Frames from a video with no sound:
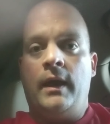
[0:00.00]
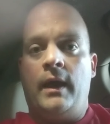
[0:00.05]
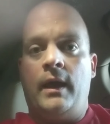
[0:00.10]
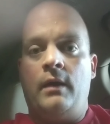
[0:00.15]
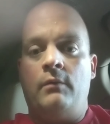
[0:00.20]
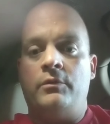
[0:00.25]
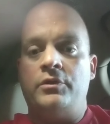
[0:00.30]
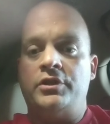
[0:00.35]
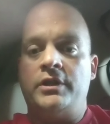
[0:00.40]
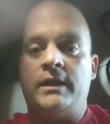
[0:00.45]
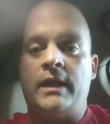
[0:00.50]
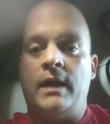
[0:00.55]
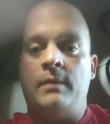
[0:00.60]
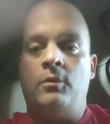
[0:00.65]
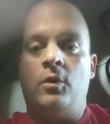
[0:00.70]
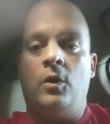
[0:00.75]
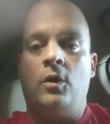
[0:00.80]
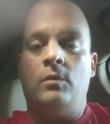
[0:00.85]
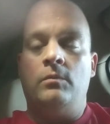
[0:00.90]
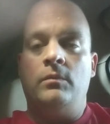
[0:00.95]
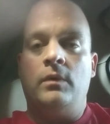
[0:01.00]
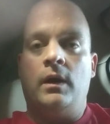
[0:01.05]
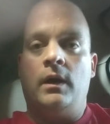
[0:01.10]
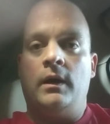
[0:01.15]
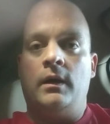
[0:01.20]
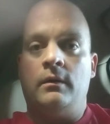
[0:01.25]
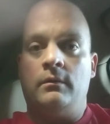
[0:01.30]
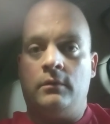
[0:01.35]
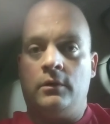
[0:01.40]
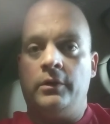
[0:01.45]
And when she came home
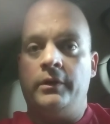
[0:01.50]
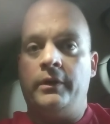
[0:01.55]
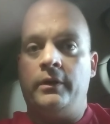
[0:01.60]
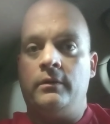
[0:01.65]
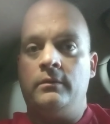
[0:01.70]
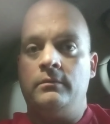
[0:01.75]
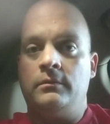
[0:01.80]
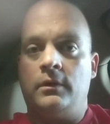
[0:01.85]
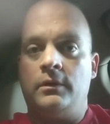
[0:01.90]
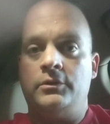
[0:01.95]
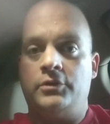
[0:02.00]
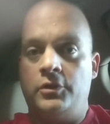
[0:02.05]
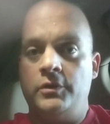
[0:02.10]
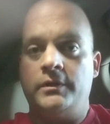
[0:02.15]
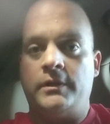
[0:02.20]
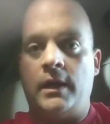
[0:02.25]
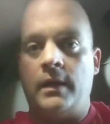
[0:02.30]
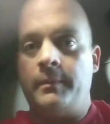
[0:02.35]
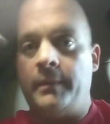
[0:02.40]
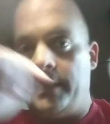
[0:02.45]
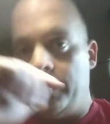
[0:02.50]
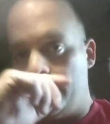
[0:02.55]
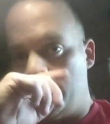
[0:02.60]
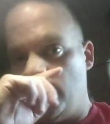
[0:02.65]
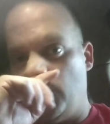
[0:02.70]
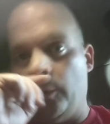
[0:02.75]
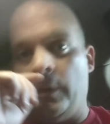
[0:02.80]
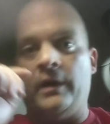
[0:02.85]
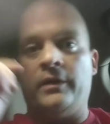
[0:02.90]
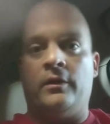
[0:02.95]
earlier on Tuesday, because
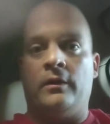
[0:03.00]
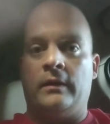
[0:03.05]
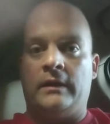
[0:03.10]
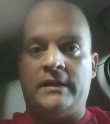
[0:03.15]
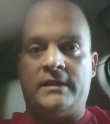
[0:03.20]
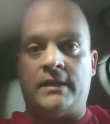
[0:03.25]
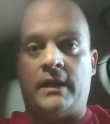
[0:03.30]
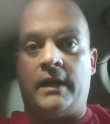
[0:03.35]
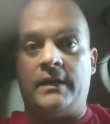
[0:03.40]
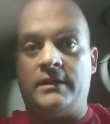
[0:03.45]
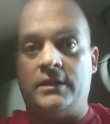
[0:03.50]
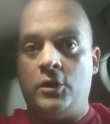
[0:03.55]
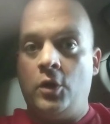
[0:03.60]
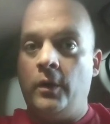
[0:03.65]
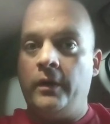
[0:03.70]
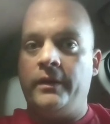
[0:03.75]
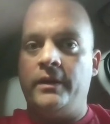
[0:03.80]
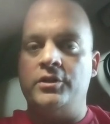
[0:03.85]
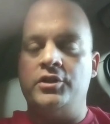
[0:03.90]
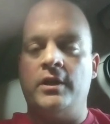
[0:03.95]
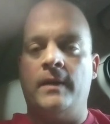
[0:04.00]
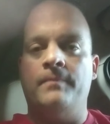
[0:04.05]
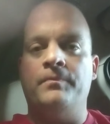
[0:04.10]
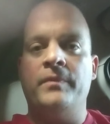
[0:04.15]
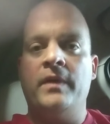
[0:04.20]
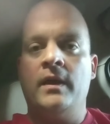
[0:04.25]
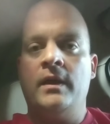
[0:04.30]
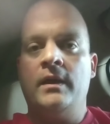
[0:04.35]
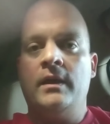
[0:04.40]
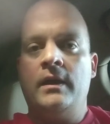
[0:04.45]
of the weather, I decided to go to the gym.
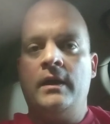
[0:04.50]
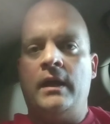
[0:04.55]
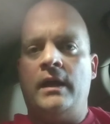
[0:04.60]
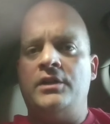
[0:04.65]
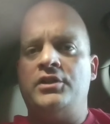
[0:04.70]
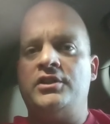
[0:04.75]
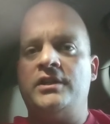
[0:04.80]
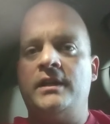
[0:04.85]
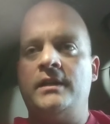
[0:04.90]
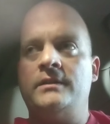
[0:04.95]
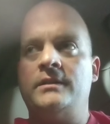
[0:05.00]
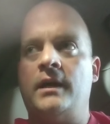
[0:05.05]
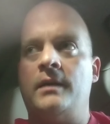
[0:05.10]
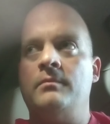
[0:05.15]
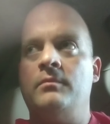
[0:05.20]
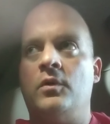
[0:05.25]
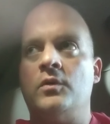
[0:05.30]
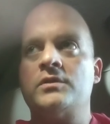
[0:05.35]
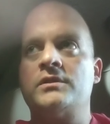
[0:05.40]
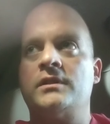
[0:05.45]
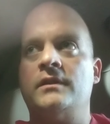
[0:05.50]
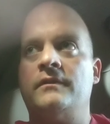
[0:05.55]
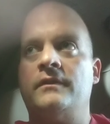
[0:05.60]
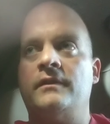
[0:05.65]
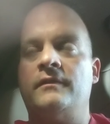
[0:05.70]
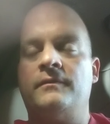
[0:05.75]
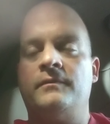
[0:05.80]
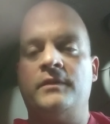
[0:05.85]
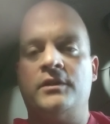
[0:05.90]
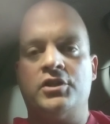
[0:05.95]
And she had done most of
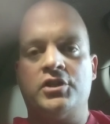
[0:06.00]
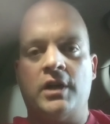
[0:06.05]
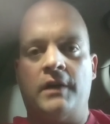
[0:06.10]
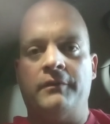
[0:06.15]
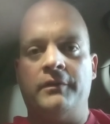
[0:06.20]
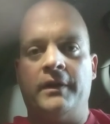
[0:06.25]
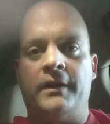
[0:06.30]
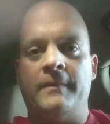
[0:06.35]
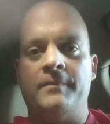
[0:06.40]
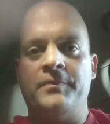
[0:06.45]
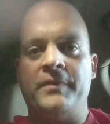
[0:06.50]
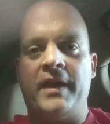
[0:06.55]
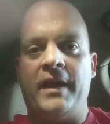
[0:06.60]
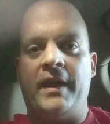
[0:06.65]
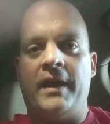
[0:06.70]
the shoveling.